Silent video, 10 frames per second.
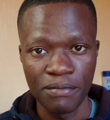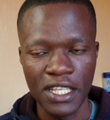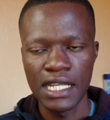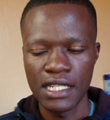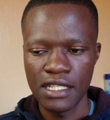
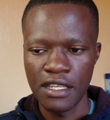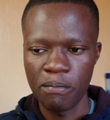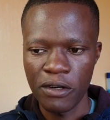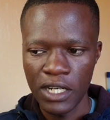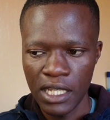It is
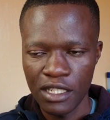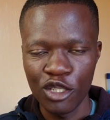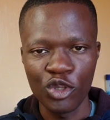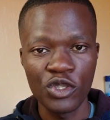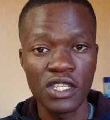separated
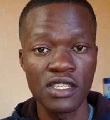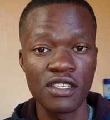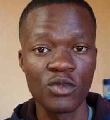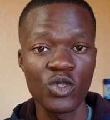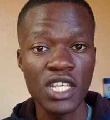into
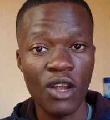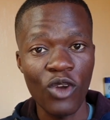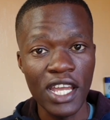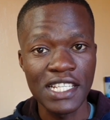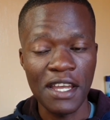systems which are
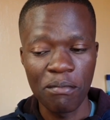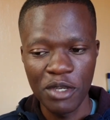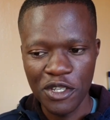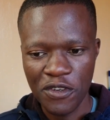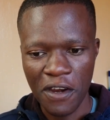quite
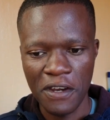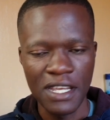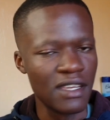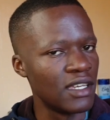arbitrary.